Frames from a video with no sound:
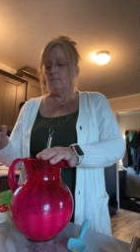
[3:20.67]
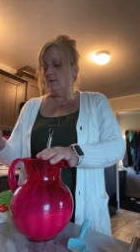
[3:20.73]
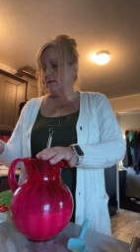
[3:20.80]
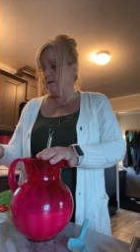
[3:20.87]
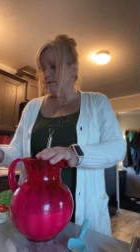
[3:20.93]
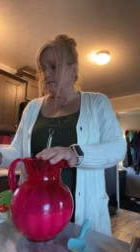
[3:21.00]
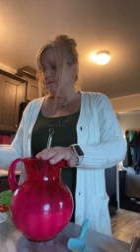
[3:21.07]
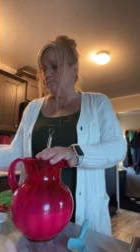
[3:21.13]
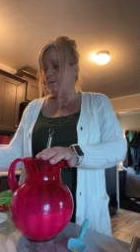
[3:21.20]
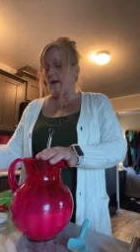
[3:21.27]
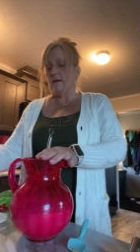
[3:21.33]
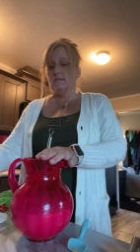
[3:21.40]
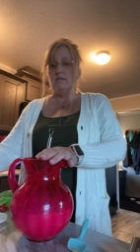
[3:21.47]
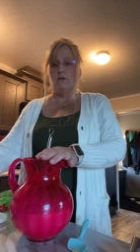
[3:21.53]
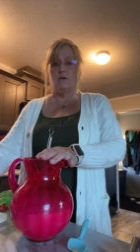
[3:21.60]
because of
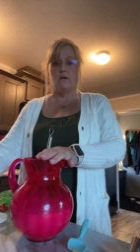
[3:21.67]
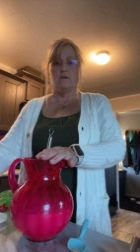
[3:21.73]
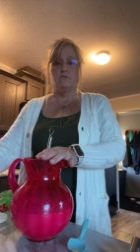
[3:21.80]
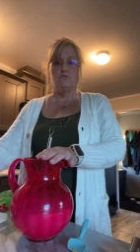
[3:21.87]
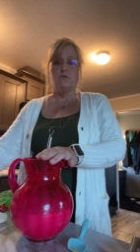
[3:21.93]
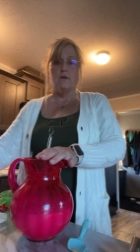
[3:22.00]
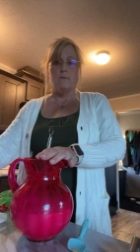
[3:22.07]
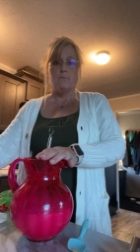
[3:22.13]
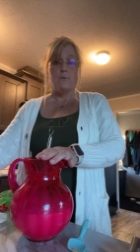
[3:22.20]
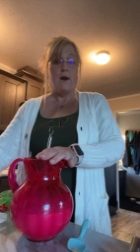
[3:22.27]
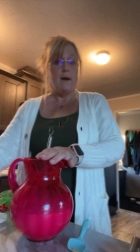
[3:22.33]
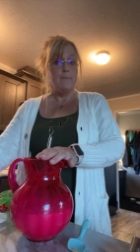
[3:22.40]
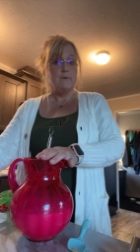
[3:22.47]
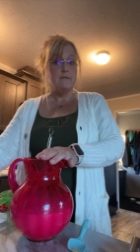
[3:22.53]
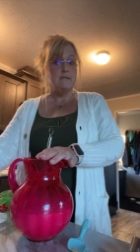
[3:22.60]
bacteria, because you didn't
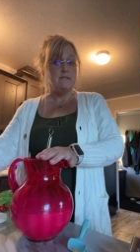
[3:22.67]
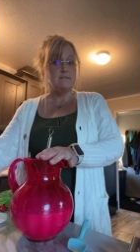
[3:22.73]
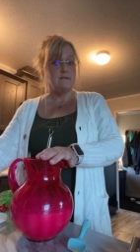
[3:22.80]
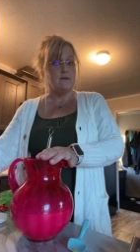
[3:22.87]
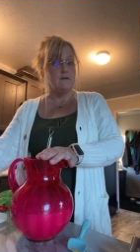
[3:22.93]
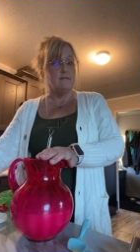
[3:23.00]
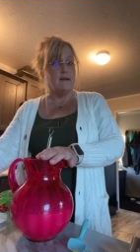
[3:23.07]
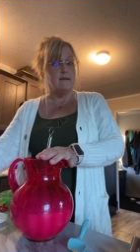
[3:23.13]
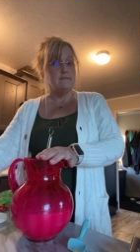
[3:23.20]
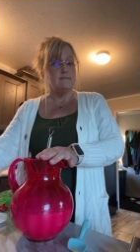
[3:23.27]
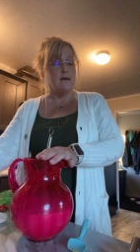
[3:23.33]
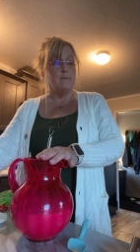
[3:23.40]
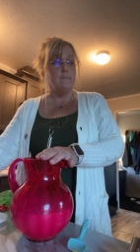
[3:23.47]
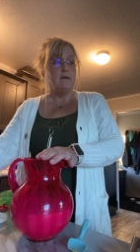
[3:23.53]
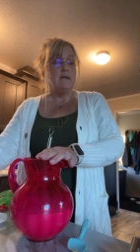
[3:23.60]
properly sterilize
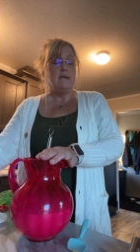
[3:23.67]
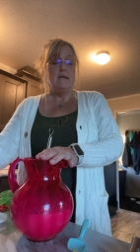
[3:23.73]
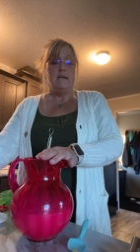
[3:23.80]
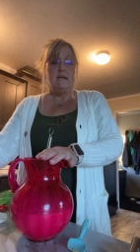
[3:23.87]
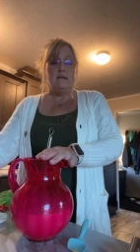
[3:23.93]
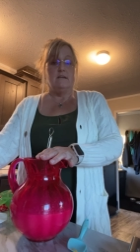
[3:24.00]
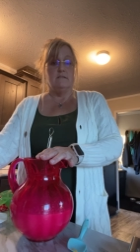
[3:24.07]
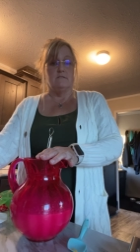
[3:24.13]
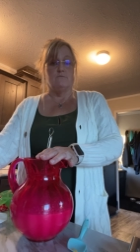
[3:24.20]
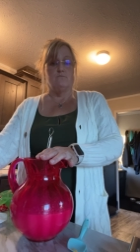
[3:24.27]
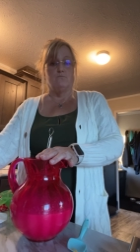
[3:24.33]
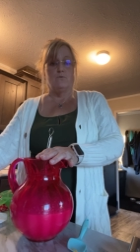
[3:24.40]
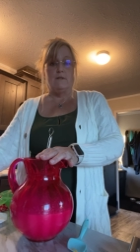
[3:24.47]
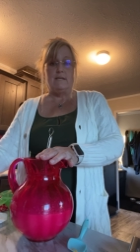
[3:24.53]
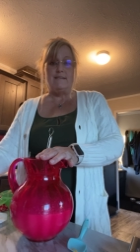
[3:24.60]
them, is
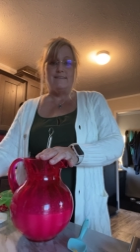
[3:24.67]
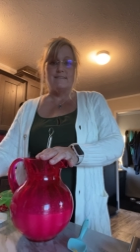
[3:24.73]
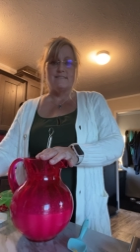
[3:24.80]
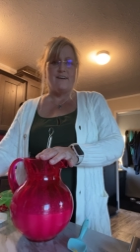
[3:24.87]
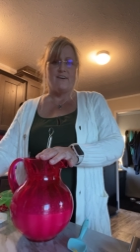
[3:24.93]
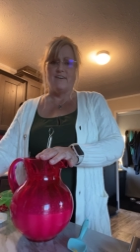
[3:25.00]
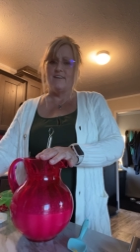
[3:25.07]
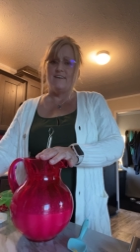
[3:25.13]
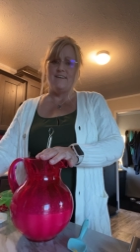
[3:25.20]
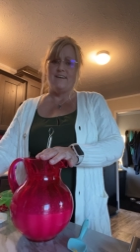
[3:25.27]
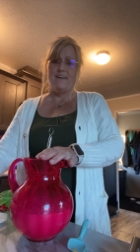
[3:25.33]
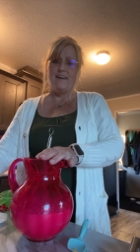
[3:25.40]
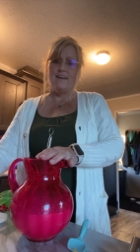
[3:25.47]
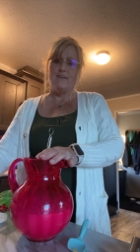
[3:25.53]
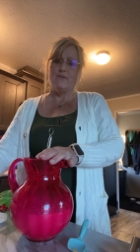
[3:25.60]
really disheartening.
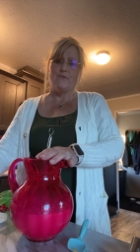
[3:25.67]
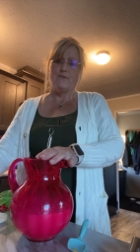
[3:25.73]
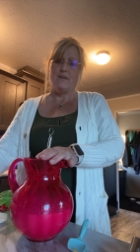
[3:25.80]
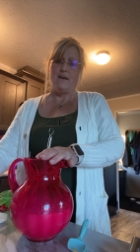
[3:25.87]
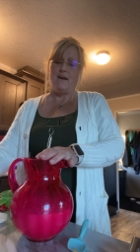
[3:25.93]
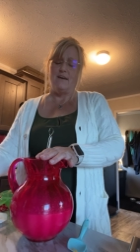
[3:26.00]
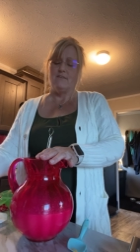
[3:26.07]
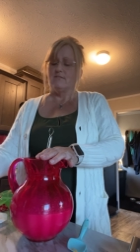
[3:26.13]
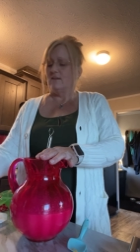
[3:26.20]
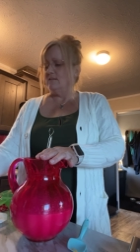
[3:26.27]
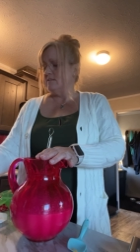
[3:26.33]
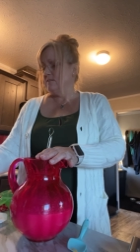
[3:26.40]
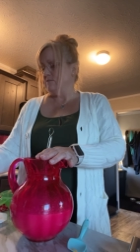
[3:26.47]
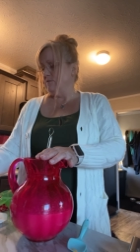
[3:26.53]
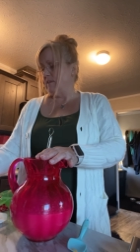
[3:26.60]
And I don't like
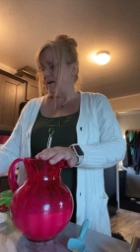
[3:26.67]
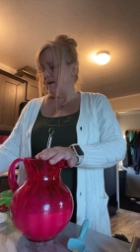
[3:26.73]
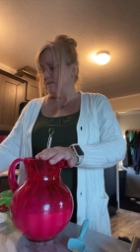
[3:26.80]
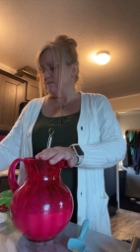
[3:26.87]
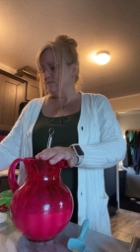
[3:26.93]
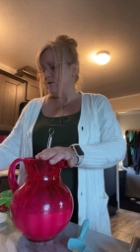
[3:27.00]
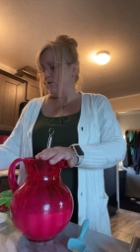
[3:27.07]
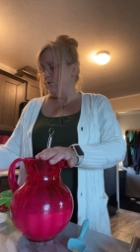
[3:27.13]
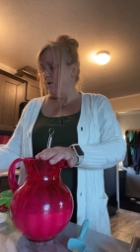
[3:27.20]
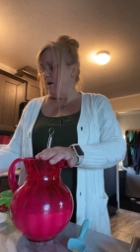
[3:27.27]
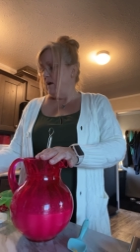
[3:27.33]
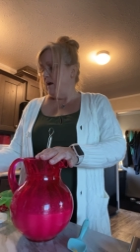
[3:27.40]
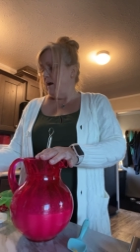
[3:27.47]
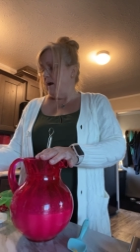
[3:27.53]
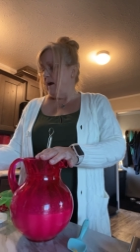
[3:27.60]
to do that. So
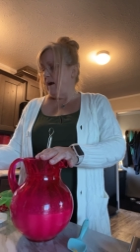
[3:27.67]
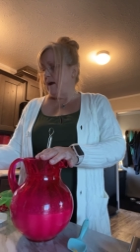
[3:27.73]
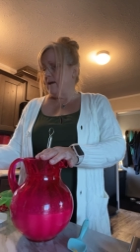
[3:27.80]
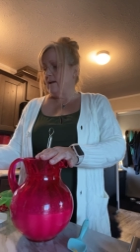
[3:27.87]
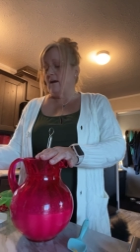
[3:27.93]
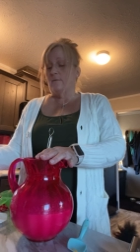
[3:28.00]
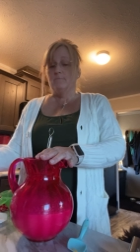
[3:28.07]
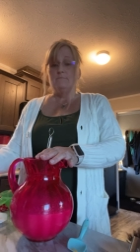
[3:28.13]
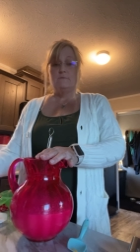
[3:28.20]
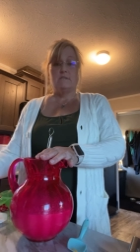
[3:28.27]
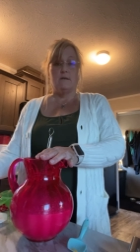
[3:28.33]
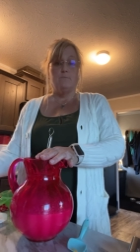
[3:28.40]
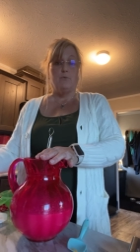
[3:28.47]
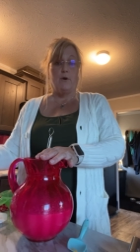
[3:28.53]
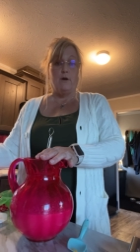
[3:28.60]
I
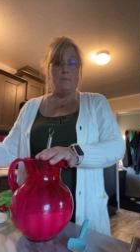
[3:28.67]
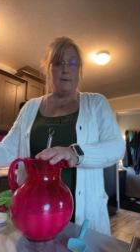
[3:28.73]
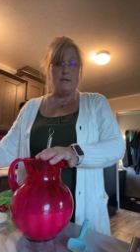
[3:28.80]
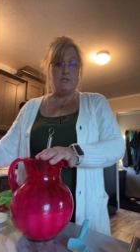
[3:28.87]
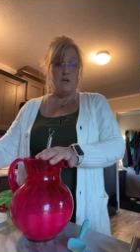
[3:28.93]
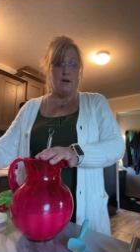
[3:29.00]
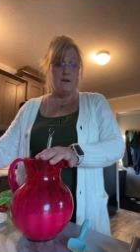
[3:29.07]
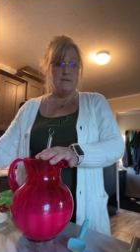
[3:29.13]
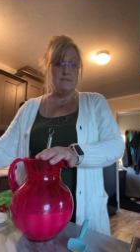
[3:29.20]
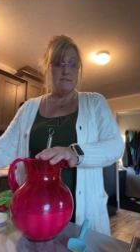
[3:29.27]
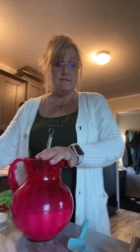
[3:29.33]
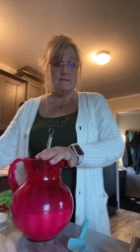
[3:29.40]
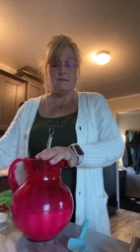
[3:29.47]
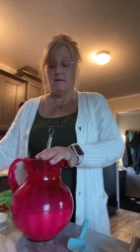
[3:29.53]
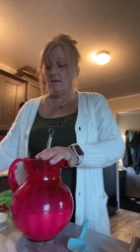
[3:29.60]
did boil my
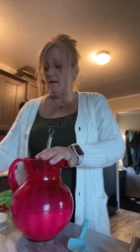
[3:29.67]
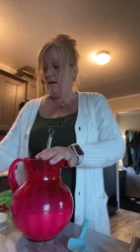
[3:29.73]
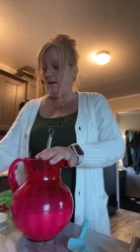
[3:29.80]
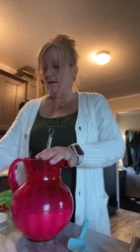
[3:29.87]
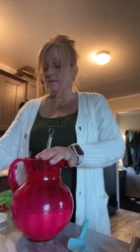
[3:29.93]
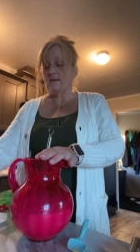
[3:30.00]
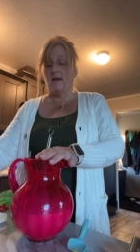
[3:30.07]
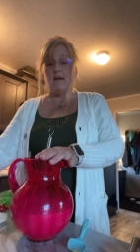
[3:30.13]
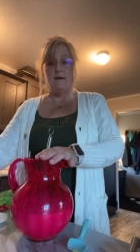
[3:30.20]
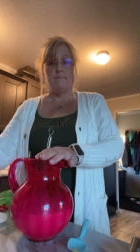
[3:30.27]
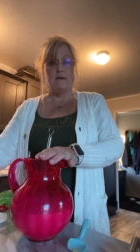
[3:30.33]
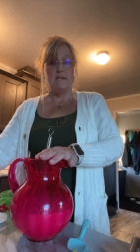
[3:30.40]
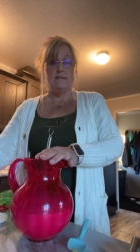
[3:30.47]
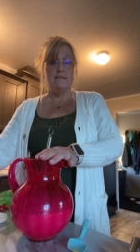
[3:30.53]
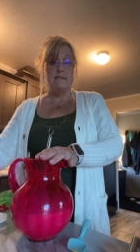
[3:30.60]
jars, and I have
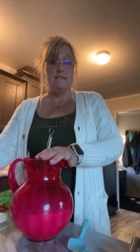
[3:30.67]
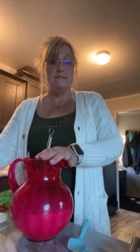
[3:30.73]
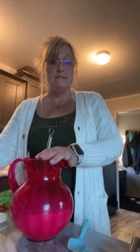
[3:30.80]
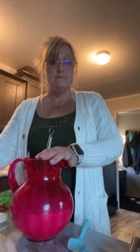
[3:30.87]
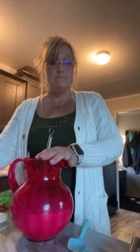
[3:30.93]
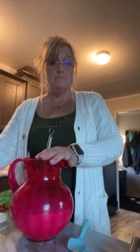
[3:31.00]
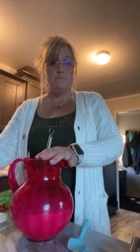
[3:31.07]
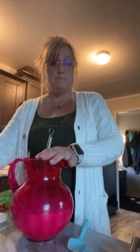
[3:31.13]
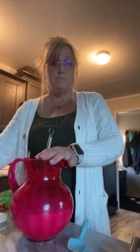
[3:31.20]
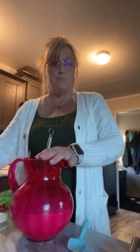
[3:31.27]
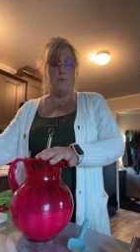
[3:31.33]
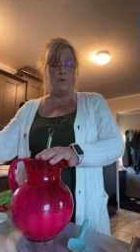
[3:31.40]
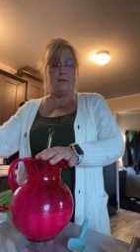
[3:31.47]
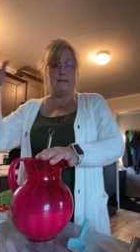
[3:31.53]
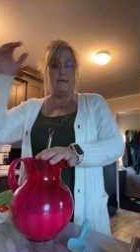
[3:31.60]
my lids
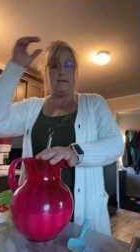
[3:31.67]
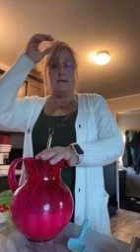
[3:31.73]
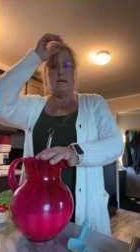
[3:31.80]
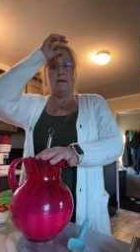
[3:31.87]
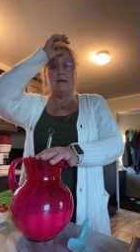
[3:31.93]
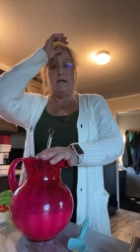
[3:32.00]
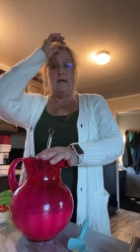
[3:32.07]
boiling,